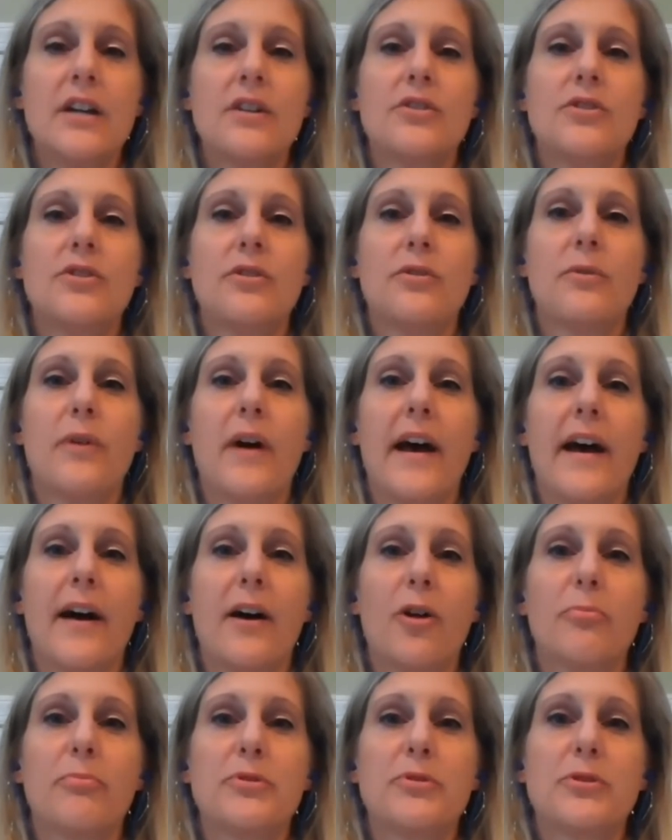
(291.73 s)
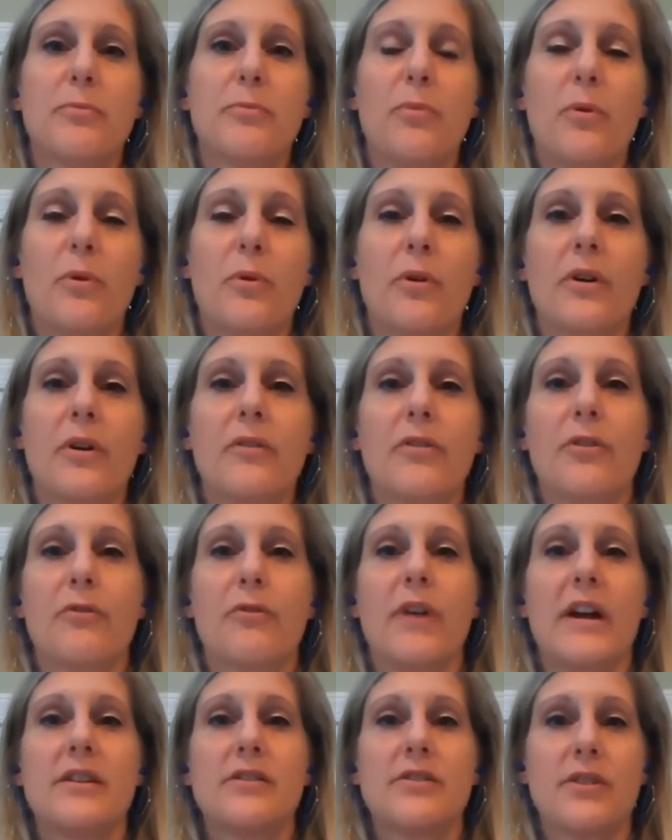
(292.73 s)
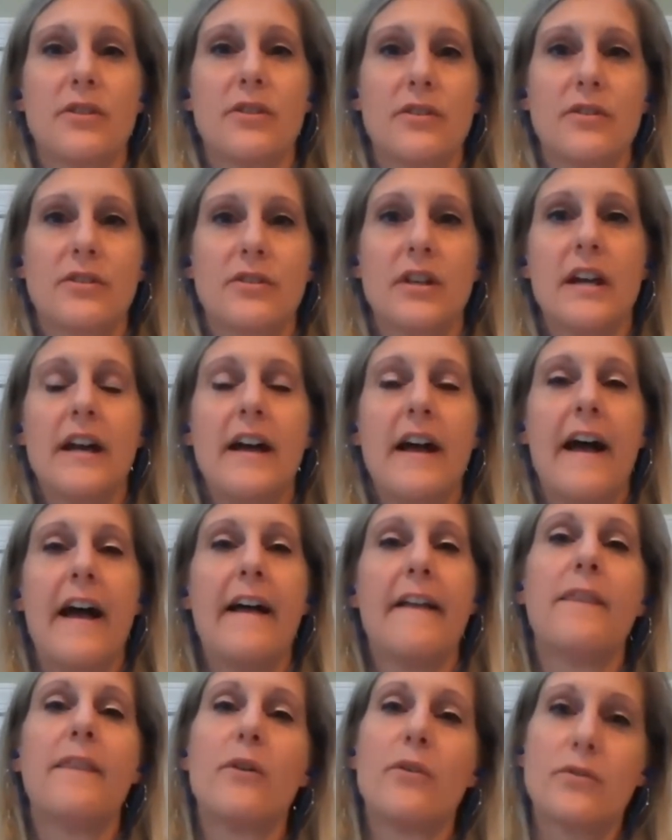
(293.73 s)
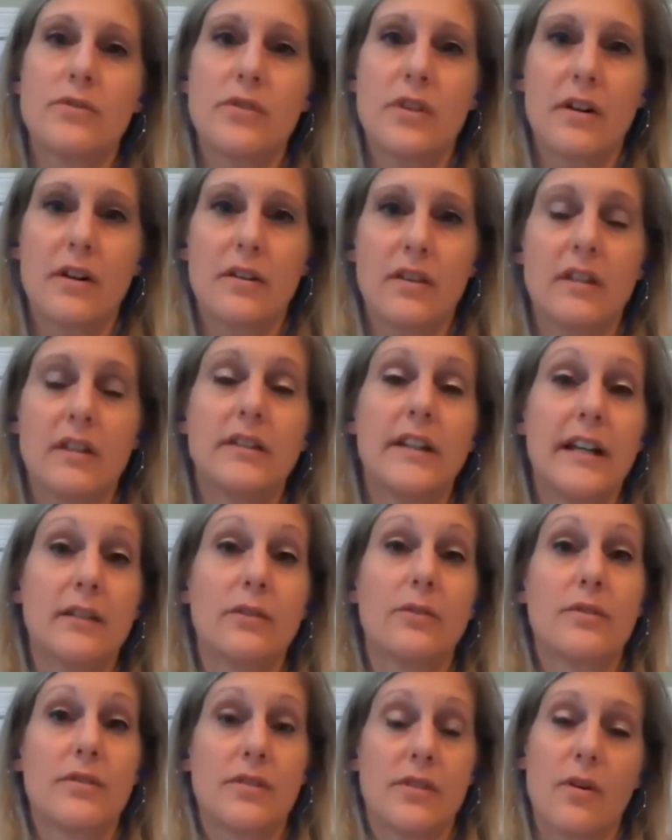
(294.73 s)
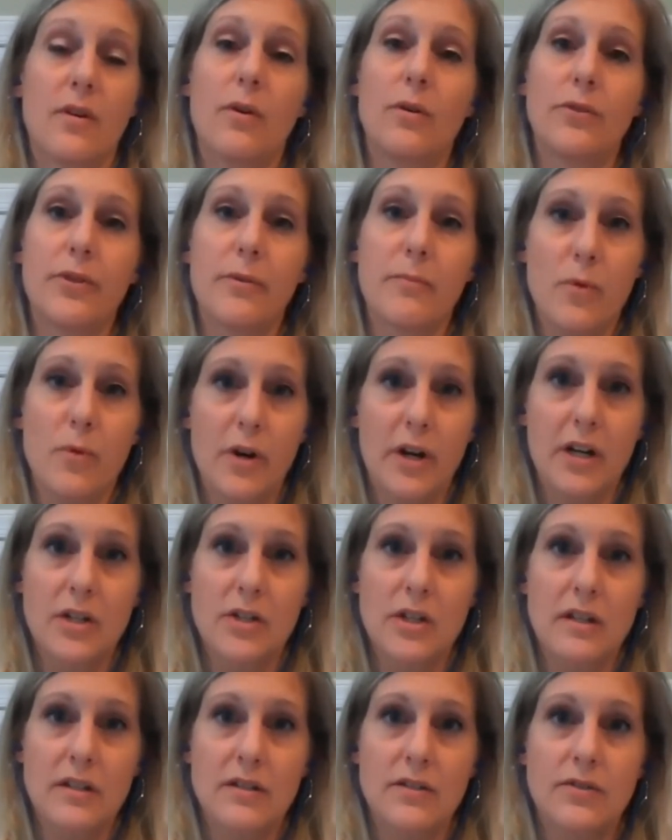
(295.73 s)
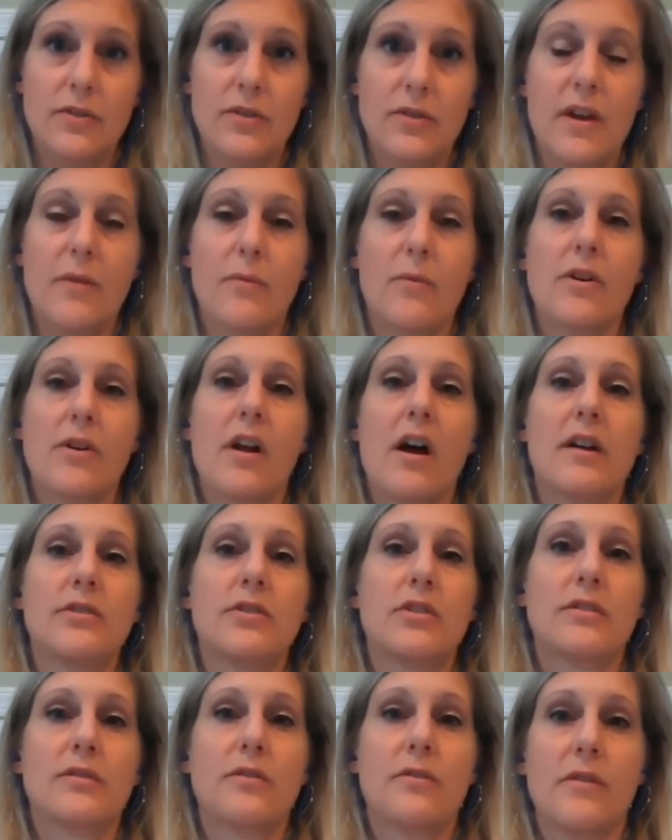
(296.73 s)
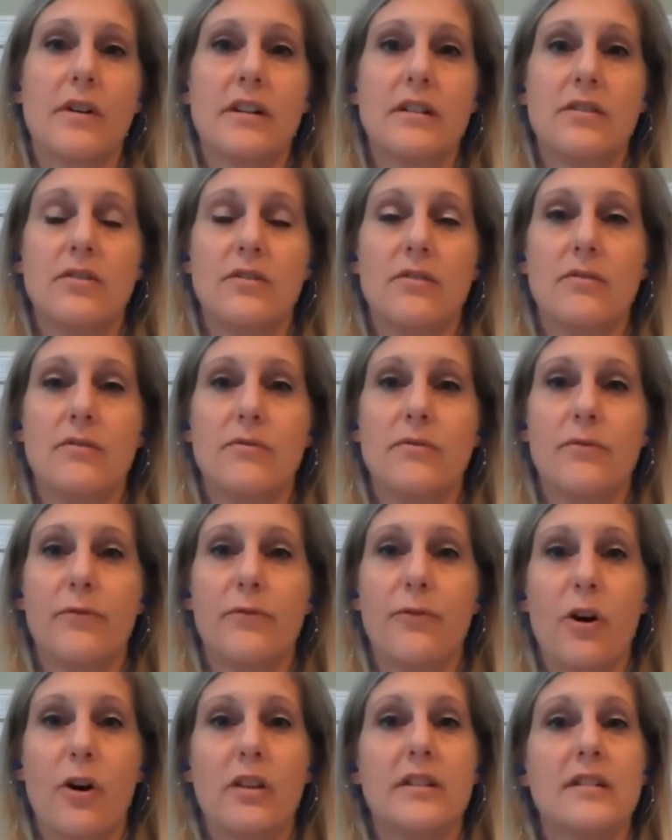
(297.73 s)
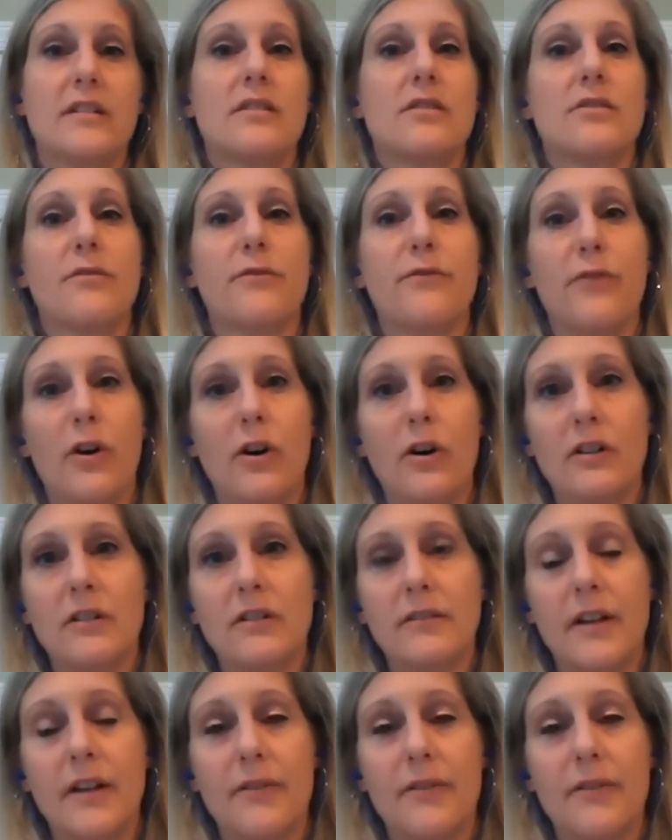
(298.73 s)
to help support the renters and the landlords that hold the mortgages, so that we're not just going to fall into default.